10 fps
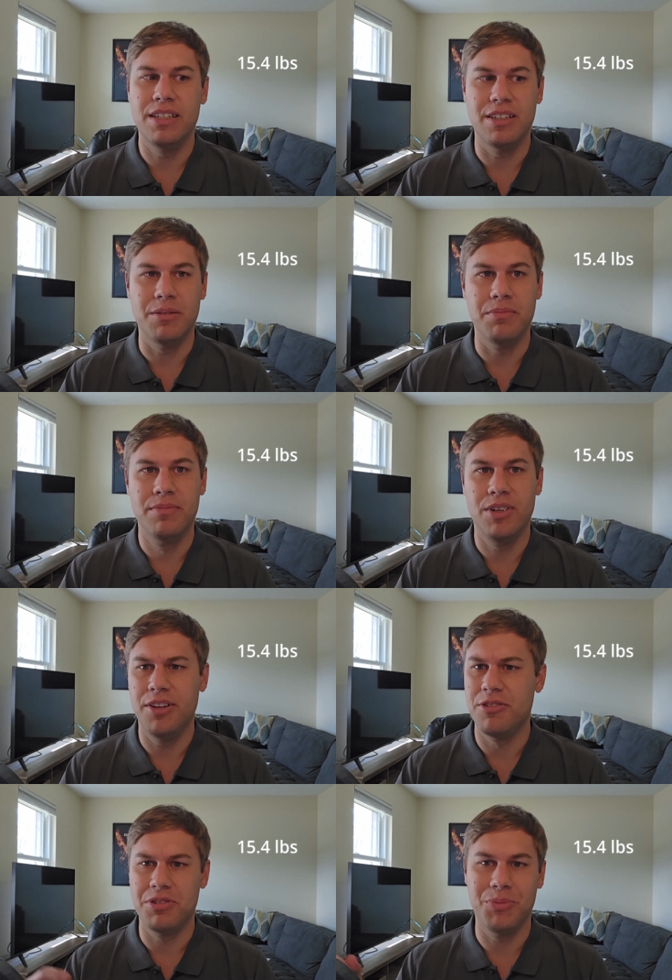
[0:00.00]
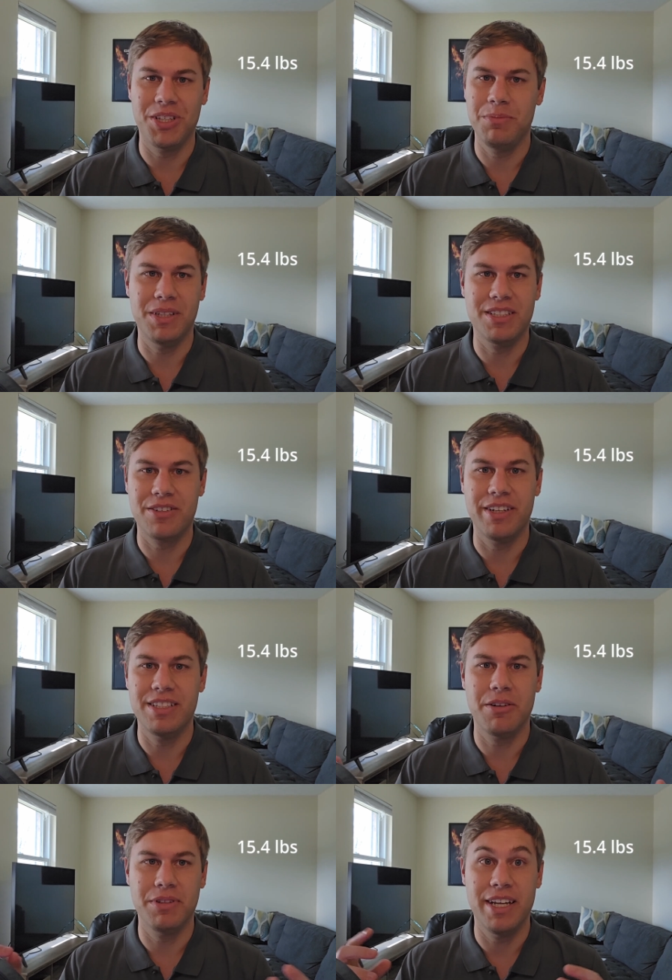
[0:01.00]
I'll throw something up on the screen to
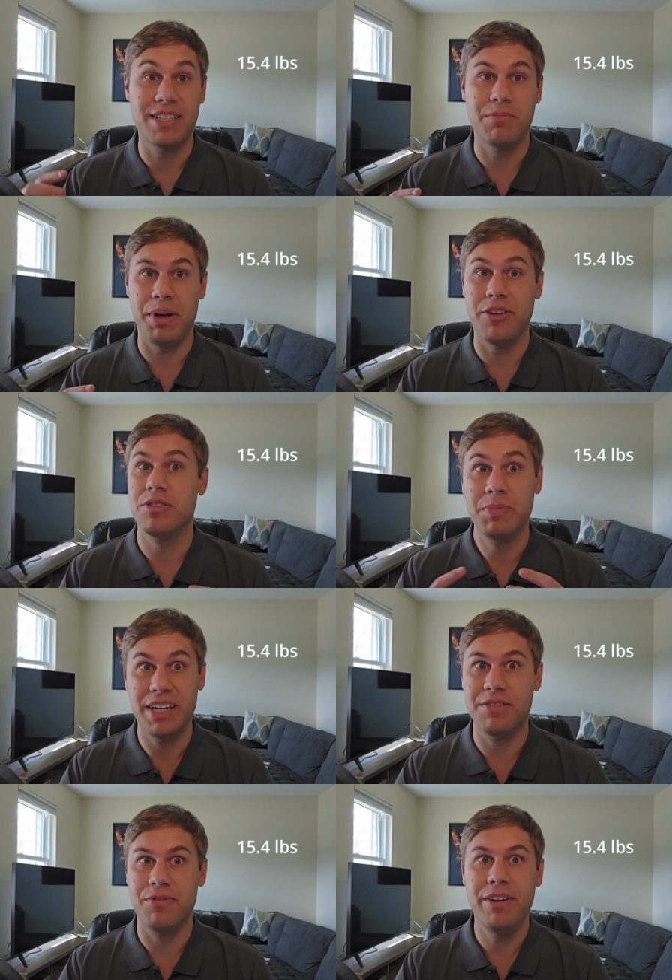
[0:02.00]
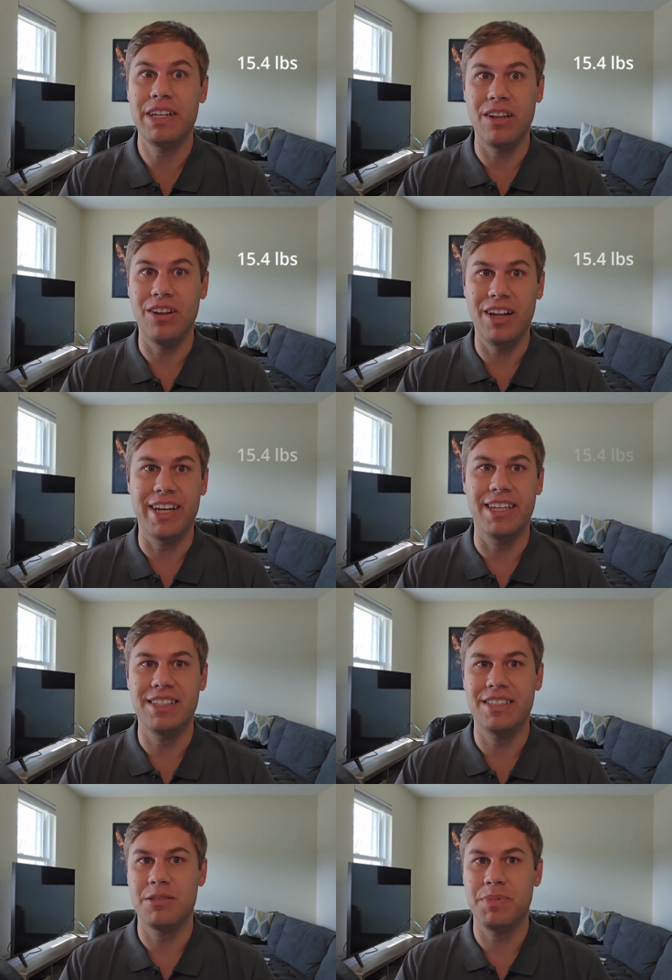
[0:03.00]
say what that is in pounds, but it's very light,
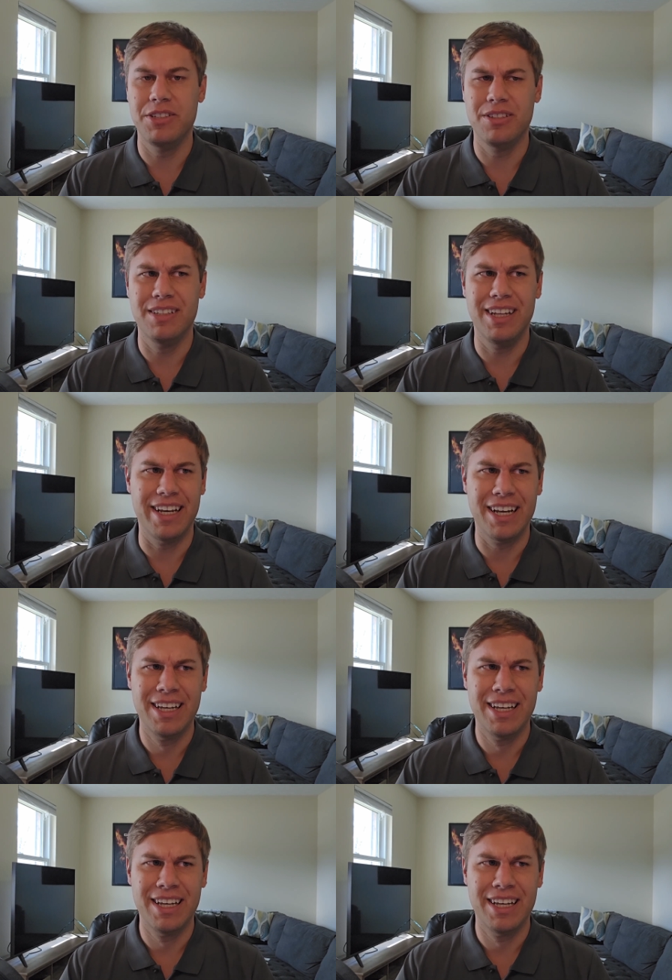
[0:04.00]
especially,